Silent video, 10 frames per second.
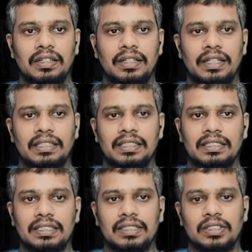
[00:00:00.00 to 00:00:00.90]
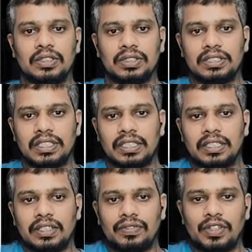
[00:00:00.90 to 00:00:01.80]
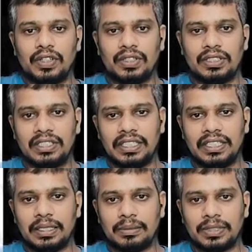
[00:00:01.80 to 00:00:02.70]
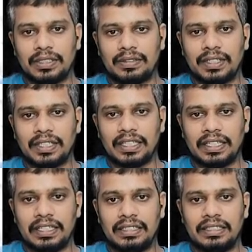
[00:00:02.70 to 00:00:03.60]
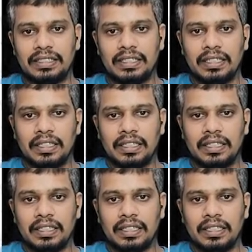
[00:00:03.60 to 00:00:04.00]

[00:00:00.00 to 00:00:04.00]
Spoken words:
the x-axis shows the frequency in terms of the hertz.